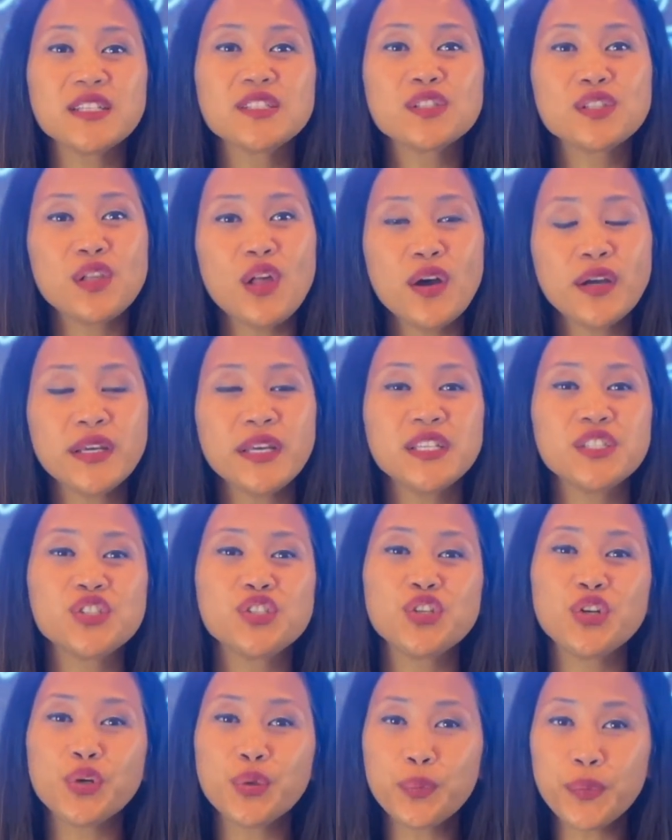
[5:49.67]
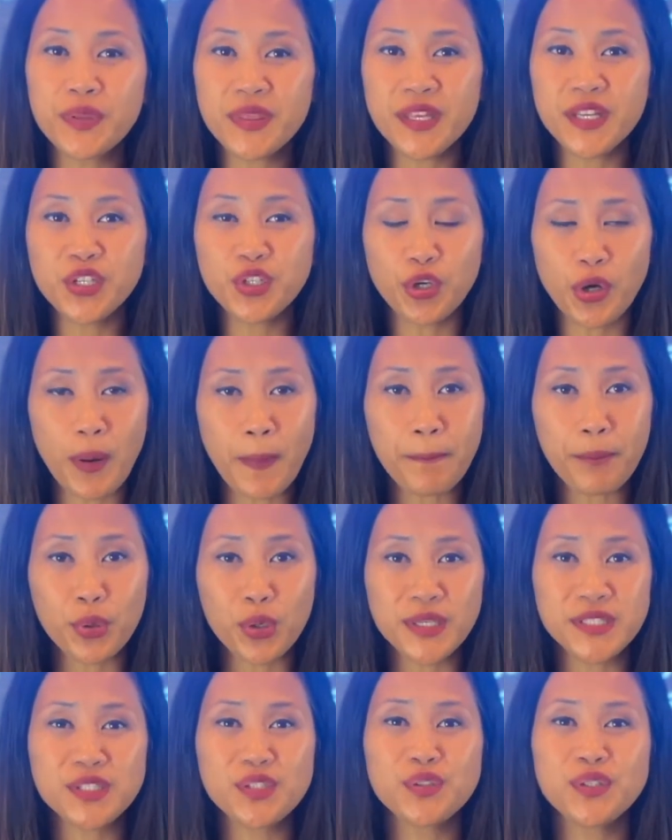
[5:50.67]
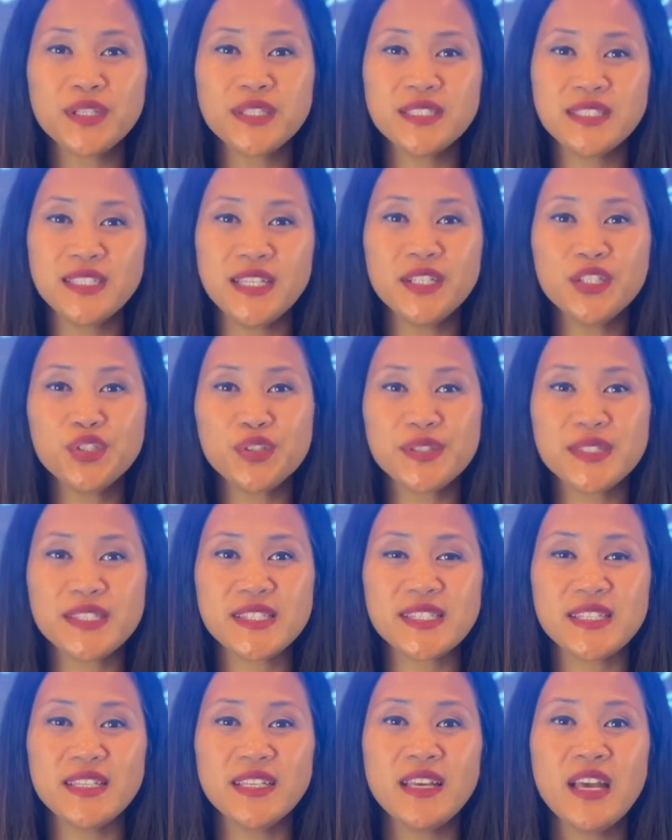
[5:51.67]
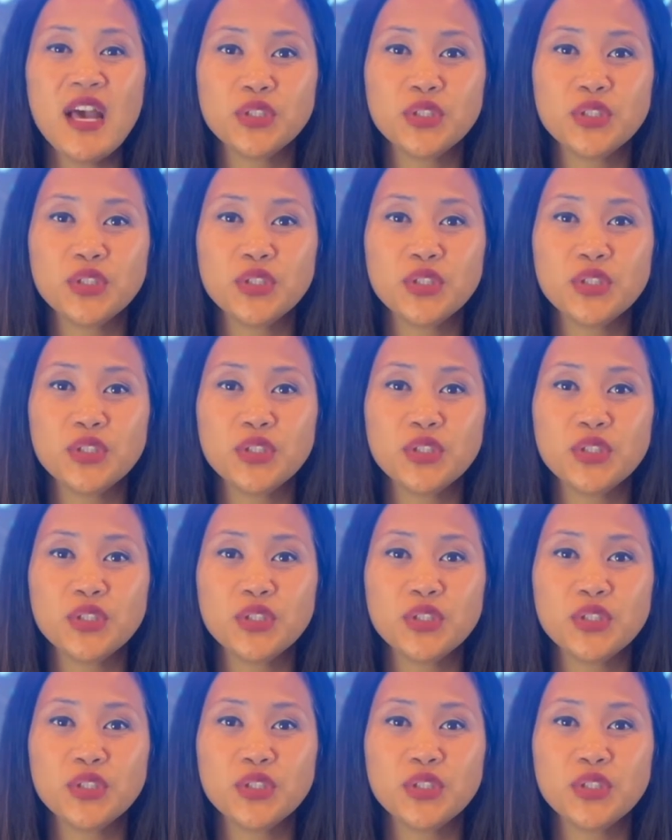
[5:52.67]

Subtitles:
as long as you're within your appraisal contingency,